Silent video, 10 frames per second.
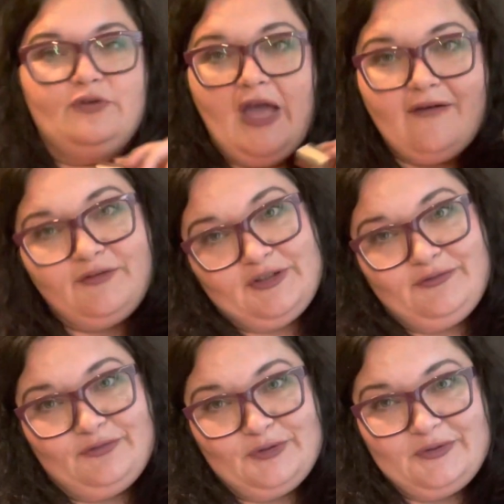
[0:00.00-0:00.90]
Heavily
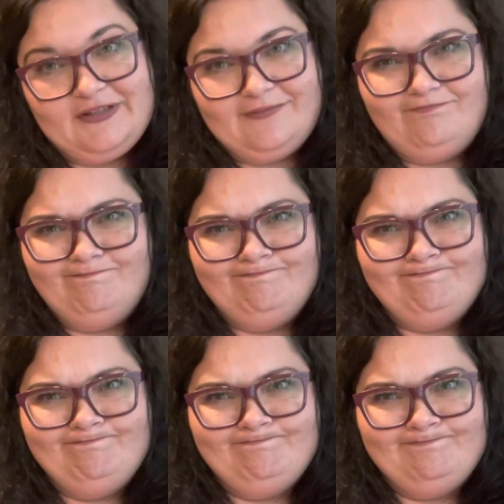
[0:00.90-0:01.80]
fruited.
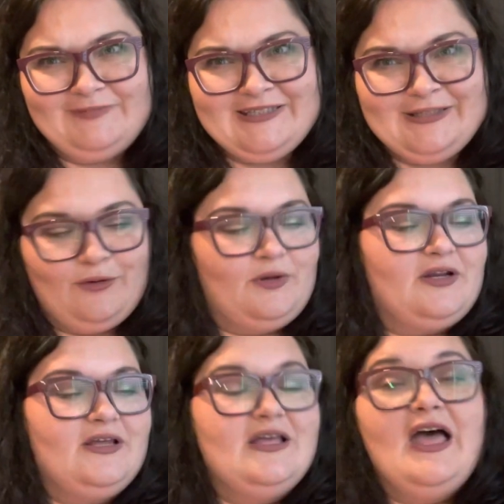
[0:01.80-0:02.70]
That's not a
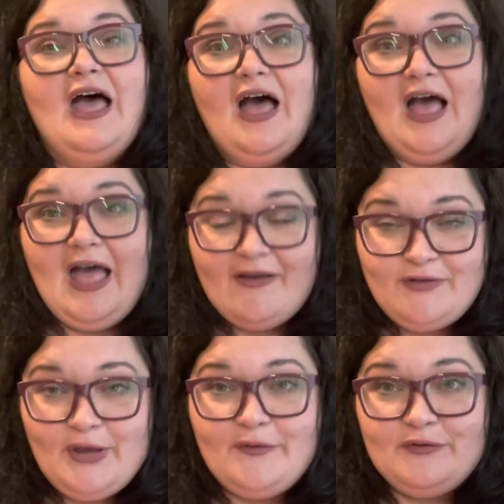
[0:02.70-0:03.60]
word.
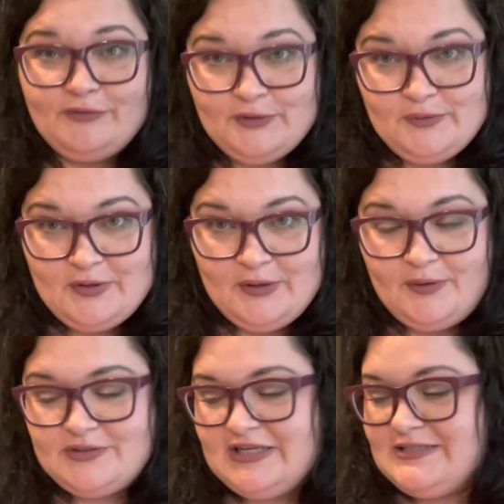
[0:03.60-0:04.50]
Heavy on the fruit
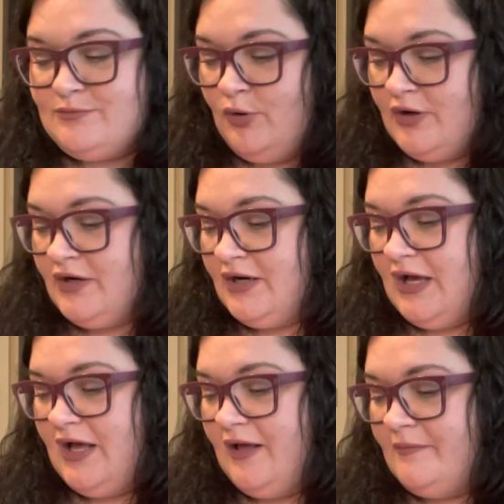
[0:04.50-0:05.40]
note. It's more,
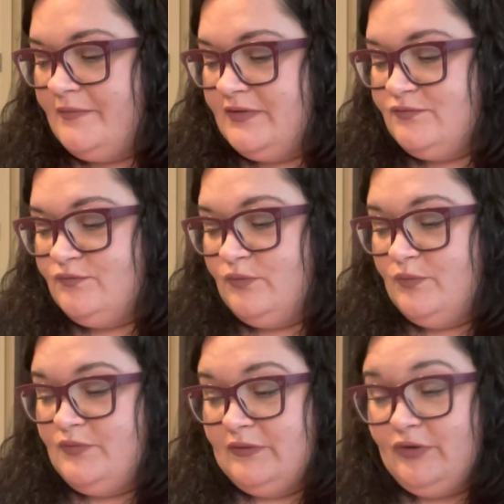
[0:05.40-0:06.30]

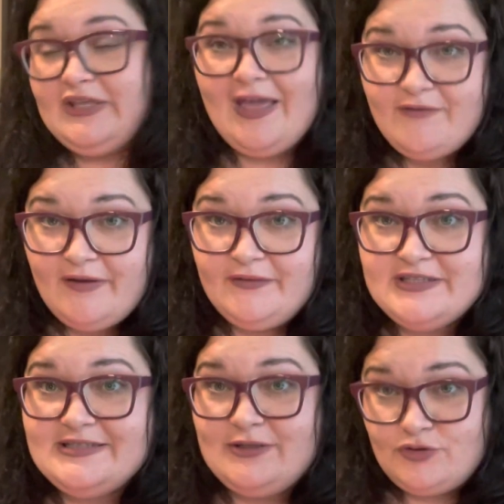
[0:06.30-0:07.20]
really heavy on the
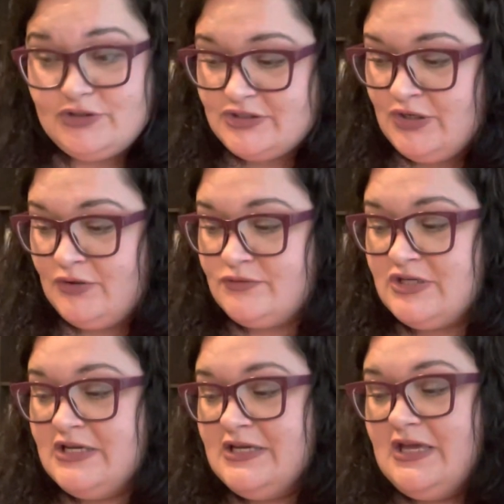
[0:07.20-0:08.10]
citrus note,
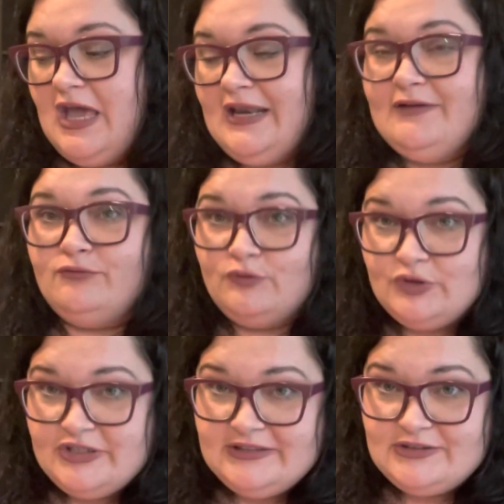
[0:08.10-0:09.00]
and I
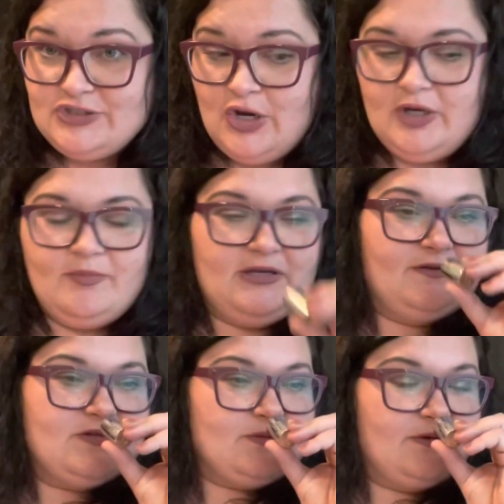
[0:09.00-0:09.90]
really get the tonka bean in
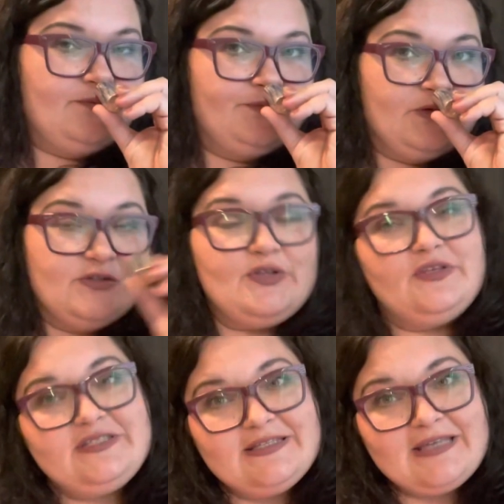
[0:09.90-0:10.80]
this one. So
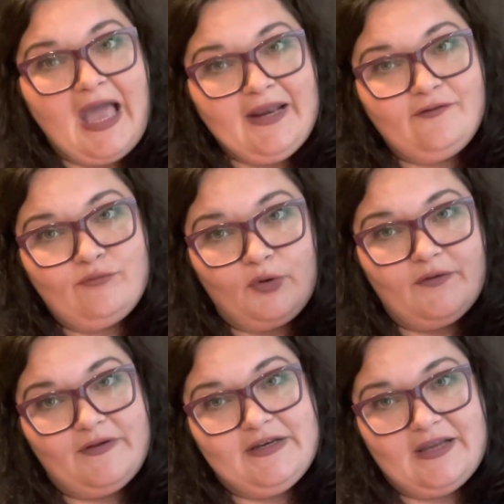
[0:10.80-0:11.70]
this is kind of more of
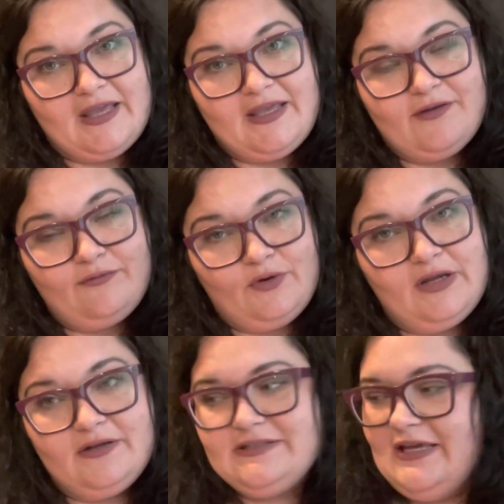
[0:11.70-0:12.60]
a night
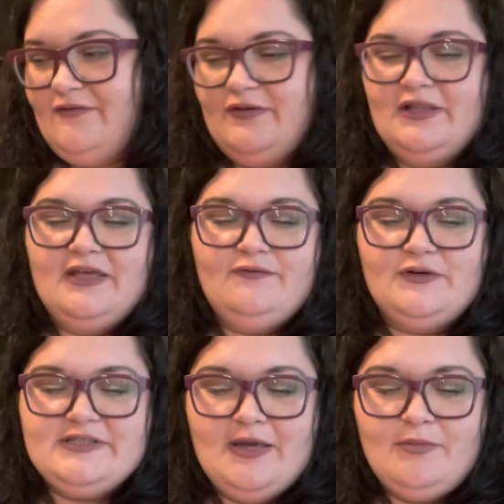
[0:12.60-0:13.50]
fragrance, I feel like, for
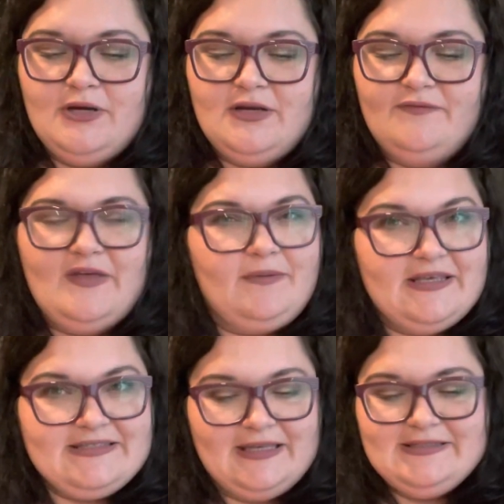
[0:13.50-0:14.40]
summer, if that
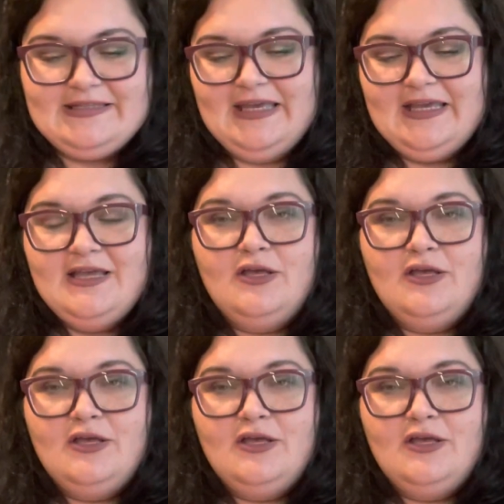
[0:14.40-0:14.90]
makes sense. Like